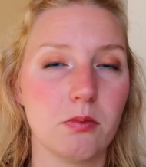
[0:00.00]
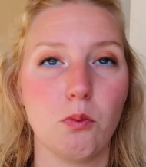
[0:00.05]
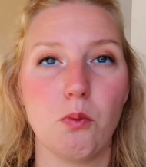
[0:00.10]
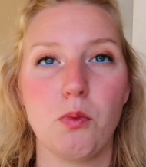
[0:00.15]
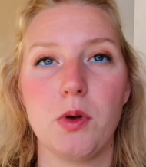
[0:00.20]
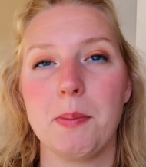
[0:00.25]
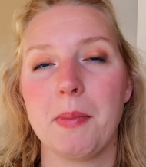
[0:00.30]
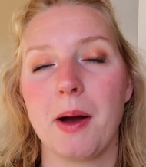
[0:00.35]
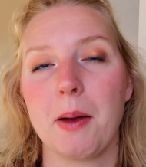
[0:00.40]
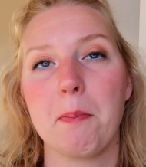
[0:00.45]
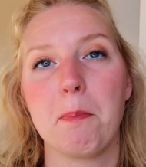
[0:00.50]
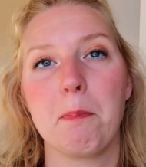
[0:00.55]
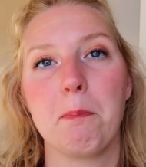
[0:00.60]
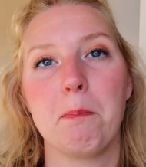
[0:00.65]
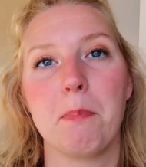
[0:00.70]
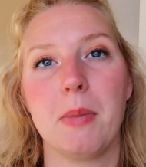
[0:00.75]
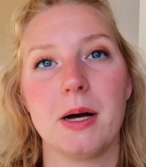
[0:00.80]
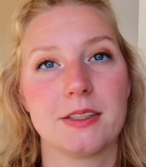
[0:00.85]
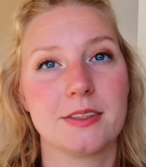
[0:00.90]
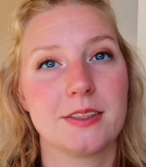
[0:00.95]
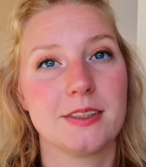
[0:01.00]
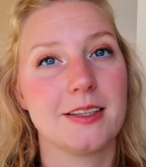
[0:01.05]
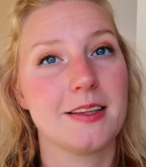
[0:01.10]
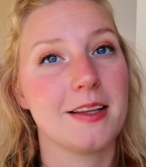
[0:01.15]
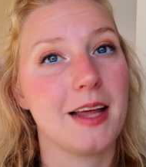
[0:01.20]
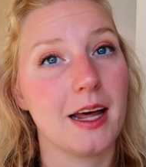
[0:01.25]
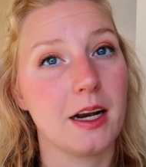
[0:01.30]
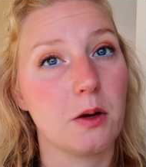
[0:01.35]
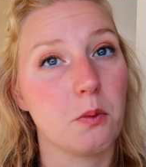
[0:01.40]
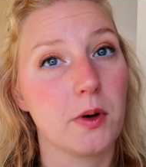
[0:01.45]
we might bust
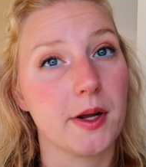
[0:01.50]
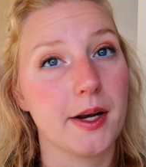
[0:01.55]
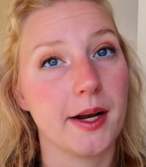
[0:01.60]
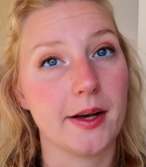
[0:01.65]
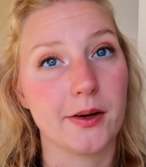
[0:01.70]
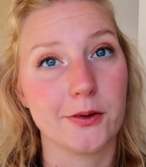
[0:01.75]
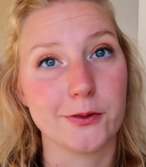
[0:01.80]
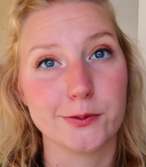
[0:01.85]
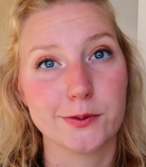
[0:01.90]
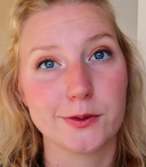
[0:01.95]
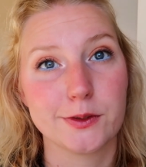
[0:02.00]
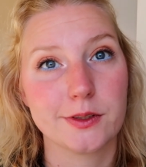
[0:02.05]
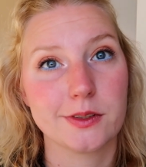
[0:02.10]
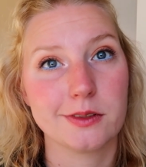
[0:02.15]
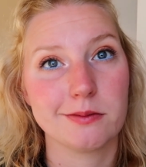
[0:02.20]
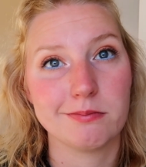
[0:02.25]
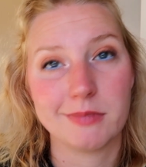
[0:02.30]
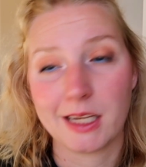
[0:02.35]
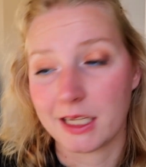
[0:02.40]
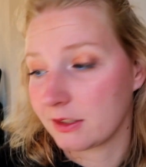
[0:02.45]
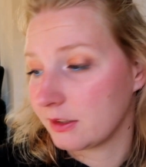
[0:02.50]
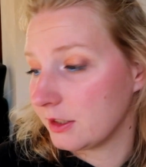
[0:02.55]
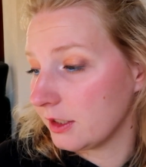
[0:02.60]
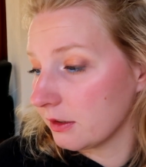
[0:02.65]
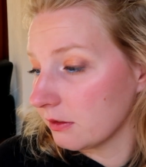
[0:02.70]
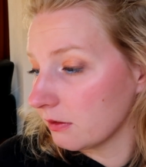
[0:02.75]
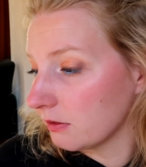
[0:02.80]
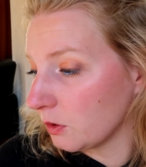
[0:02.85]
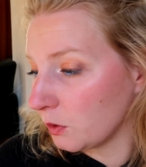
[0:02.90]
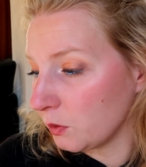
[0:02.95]
that one out next
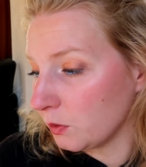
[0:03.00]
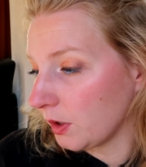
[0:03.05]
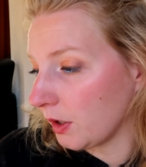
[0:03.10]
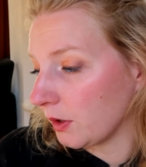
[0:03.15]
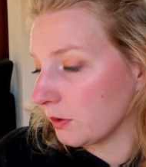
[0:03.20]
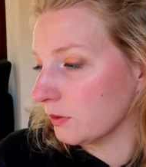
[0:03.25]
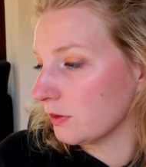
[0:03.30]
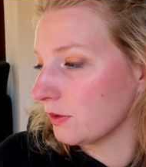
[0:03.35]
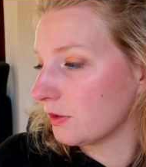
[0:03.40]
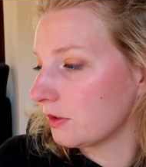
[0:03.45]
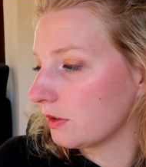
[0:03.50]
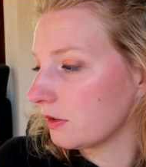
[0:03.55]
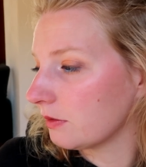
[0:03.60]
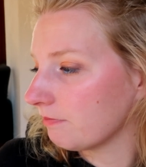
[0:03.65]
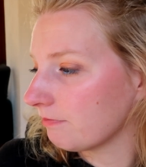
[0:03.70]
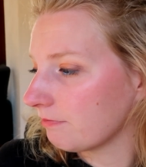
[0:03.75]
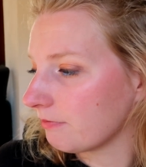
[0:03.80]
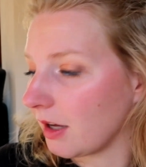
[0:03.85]
year, who knows.